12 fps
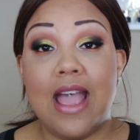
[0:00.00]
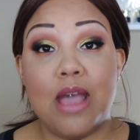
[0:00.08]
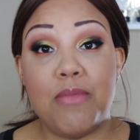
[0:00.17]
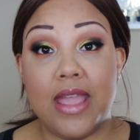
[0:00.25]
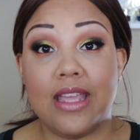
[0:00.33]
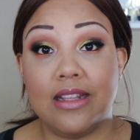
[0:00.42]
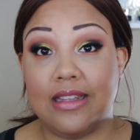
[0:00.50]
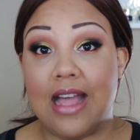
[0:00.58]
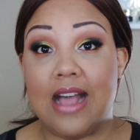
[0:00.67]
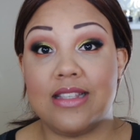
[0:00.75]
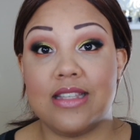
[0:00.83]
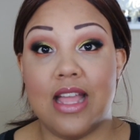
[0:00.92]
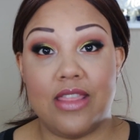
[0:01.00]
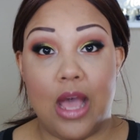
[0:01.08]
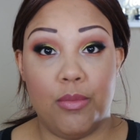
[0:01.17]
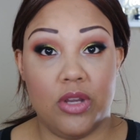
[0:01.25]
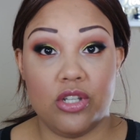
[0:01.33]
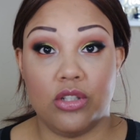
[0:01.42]
and make it last
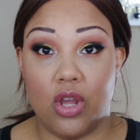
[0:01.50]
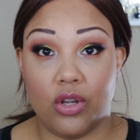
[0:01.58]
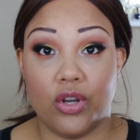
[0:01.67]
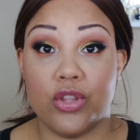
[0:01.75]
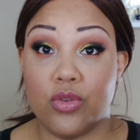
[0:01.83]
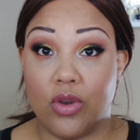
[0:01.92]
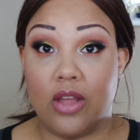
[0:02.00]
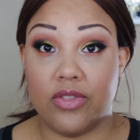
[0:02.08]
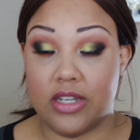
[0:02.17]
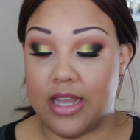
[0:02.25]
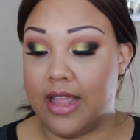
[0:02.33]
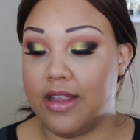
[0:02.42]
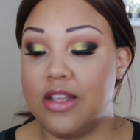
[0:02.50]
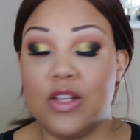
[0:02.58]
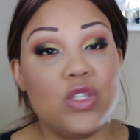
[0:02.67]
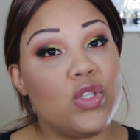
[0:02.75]
that much longer throughout the day.